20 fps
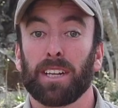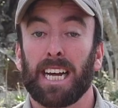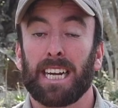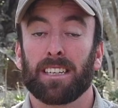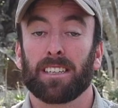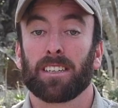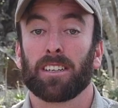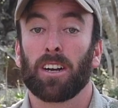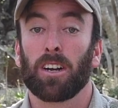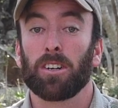that
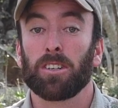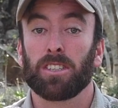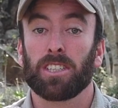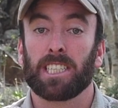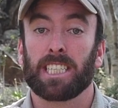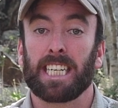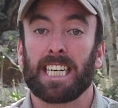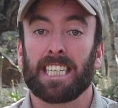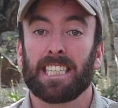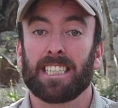glue to
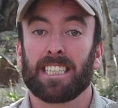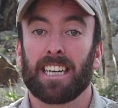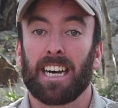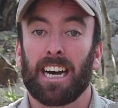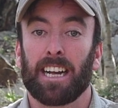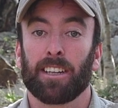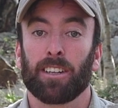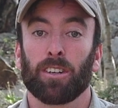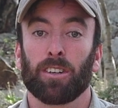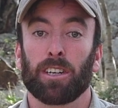set,
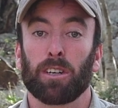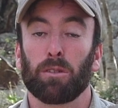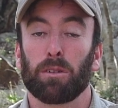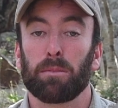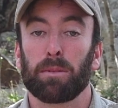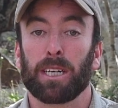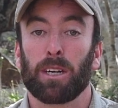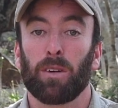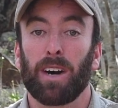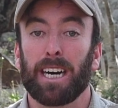I thought it would
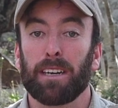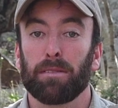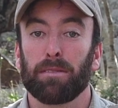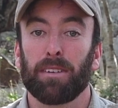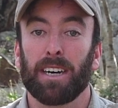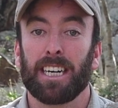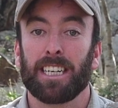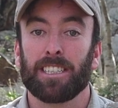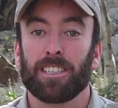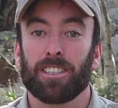be quite
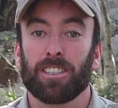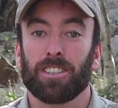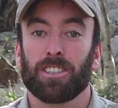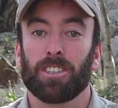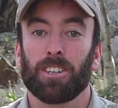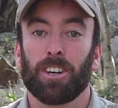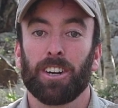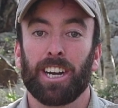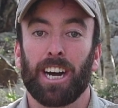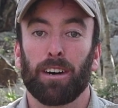fun to
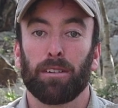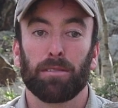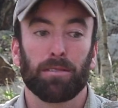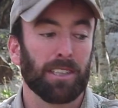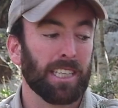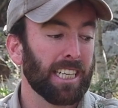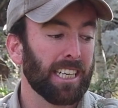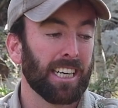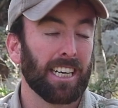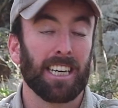turn our
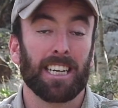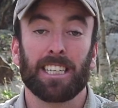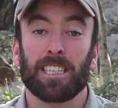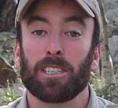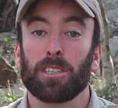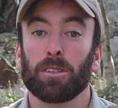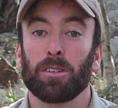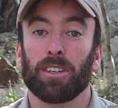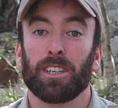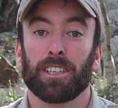feeder
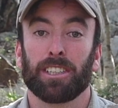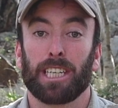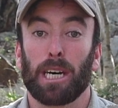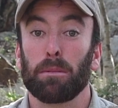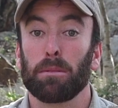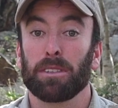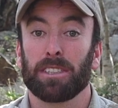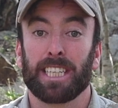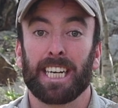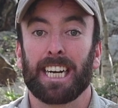into a
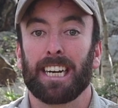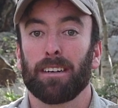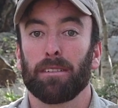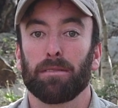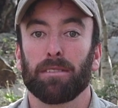double-decker